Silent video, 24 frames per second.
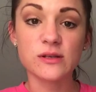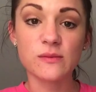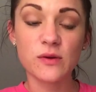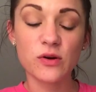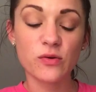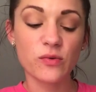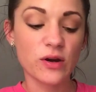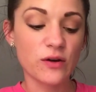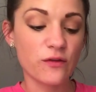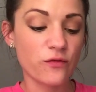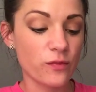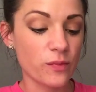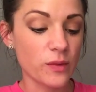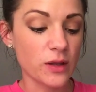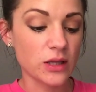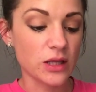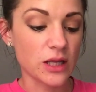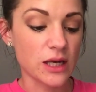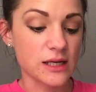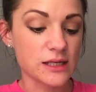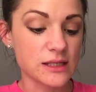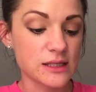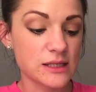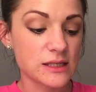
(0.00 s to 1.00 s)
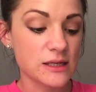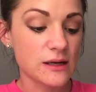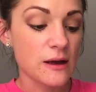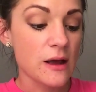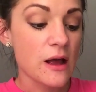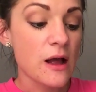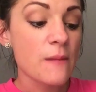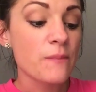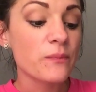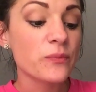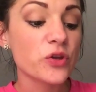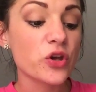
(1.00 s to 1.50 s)
I'm going to read from the list.
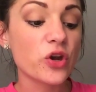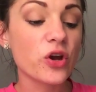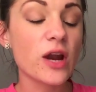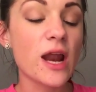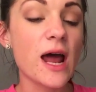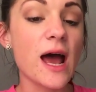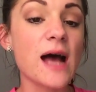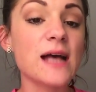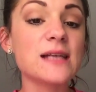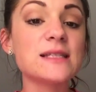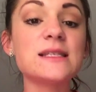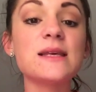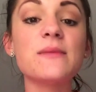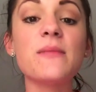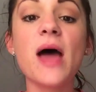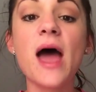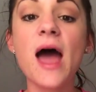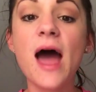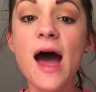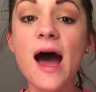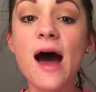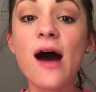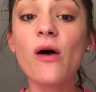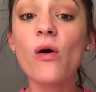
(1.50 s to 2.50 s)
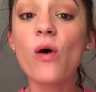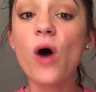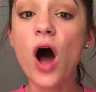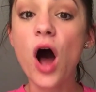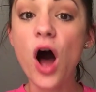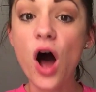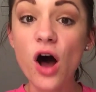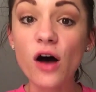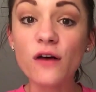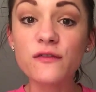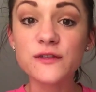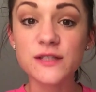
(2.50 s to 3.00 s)
You're going to ask them how
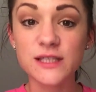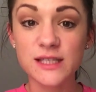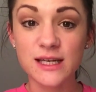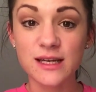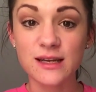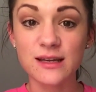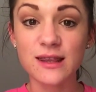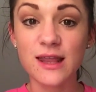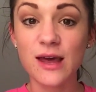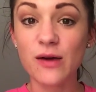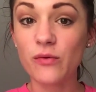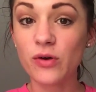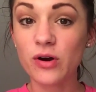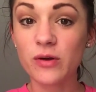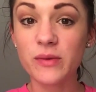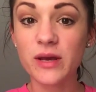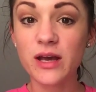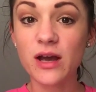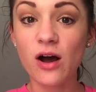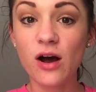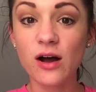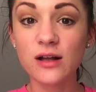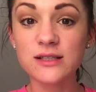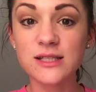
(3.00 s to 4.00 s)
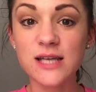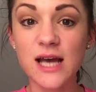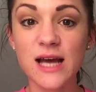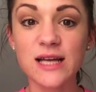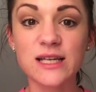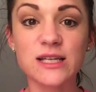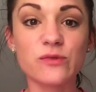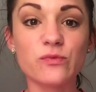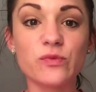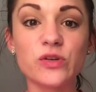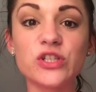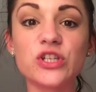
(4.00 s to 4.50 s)
often they want to be
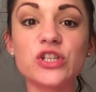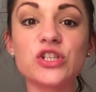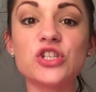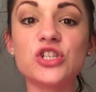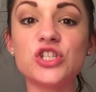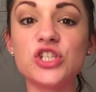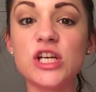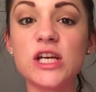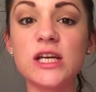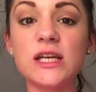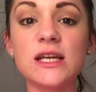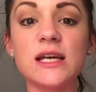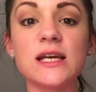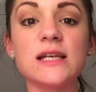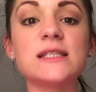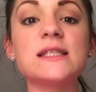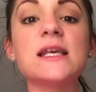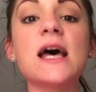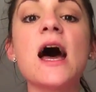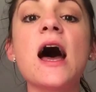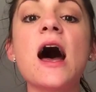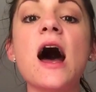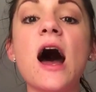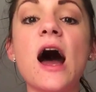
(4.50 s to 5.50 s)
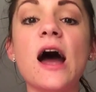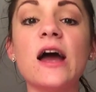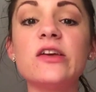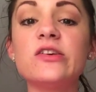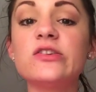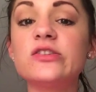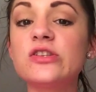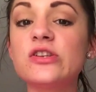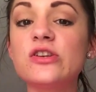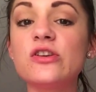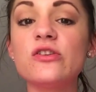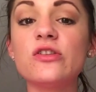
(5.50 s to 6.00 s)
contacted, which is genius. I
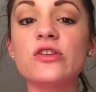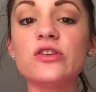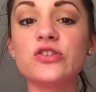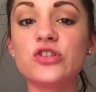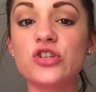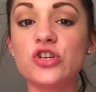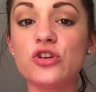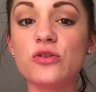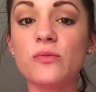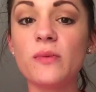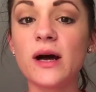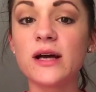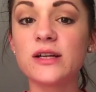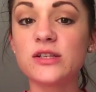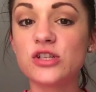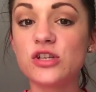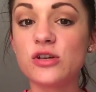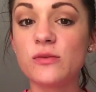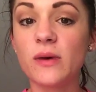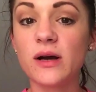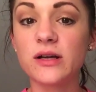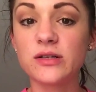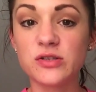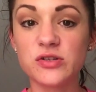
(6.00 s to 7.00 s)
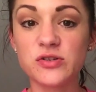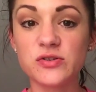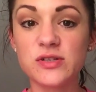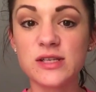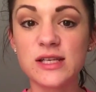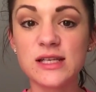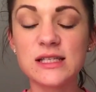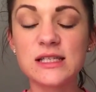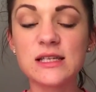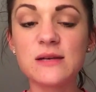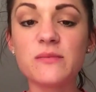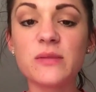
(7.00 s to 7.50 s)
used to do the 2 by 2 by 2
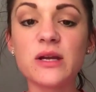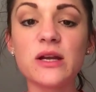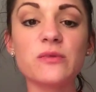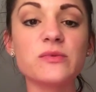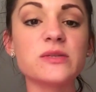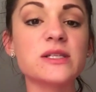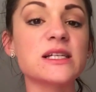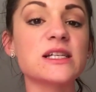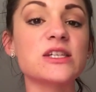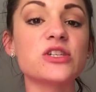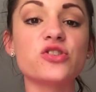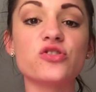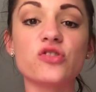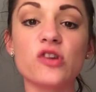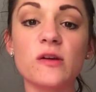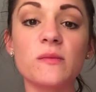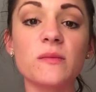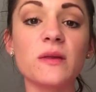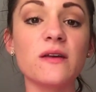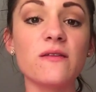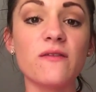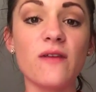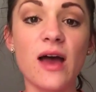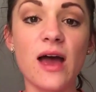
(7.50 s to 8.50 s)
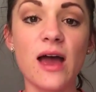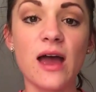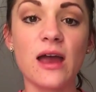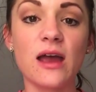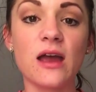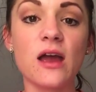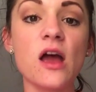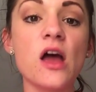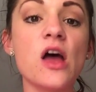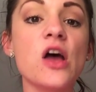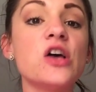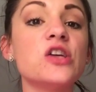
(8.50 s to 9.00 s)
system, but it was extremely vague.
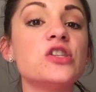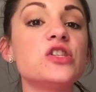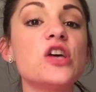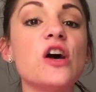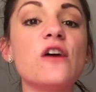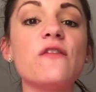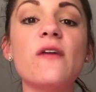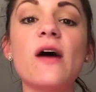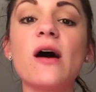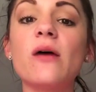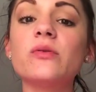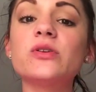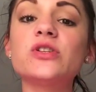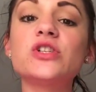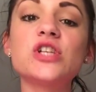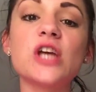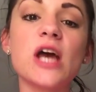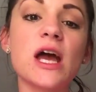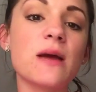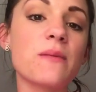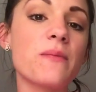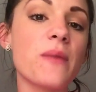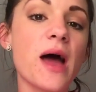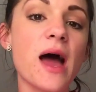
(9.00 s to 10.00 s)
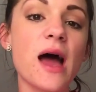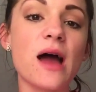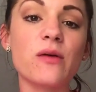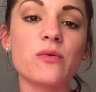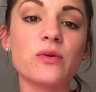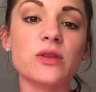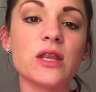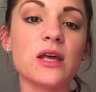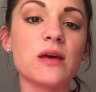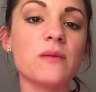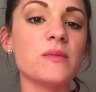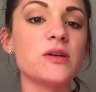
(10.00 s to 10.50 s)
So if I would check back
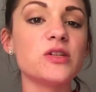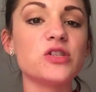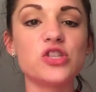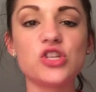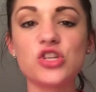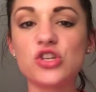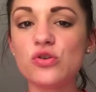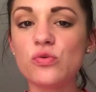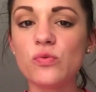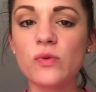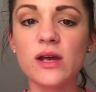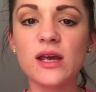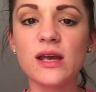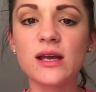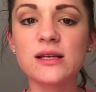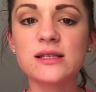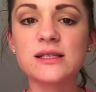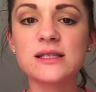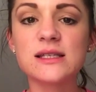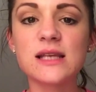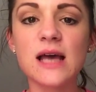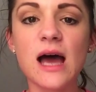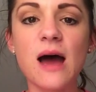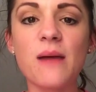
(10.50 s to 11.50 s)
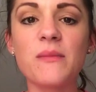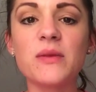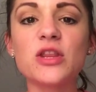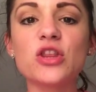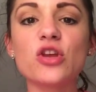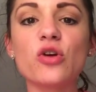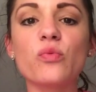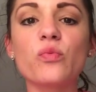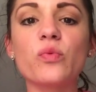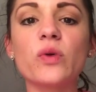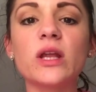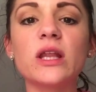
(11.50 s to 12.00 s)
with them in 2 weeks, I mean,
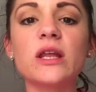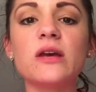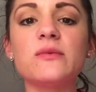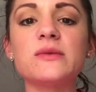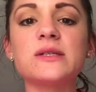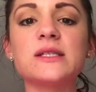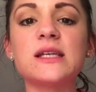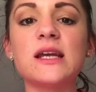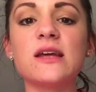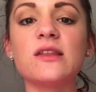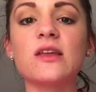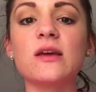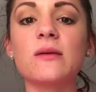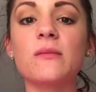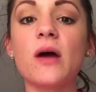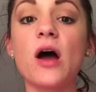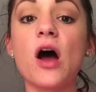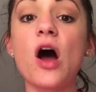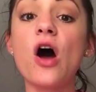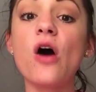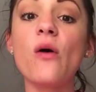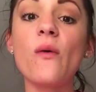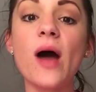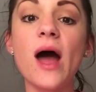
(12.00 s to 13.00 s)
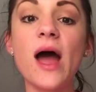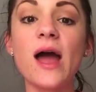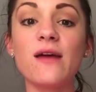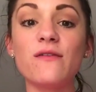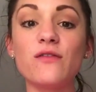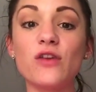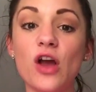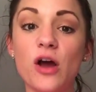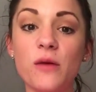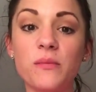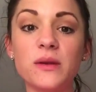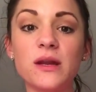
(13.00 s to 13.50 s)
there really was nothing about, oh, hey, have
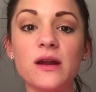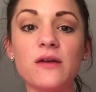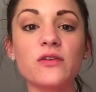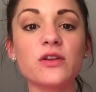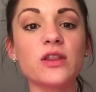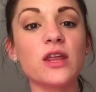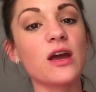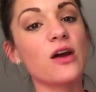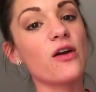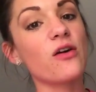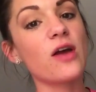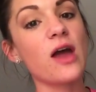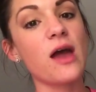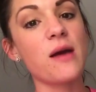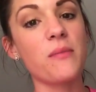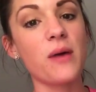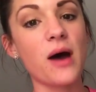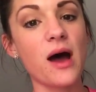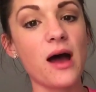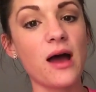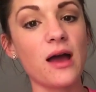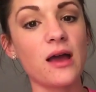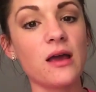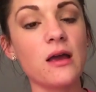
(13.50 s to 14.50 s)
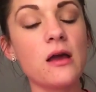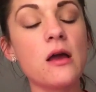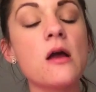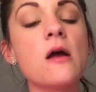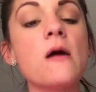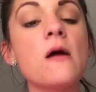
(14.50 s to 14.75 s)
you opened everything? Okay, bye.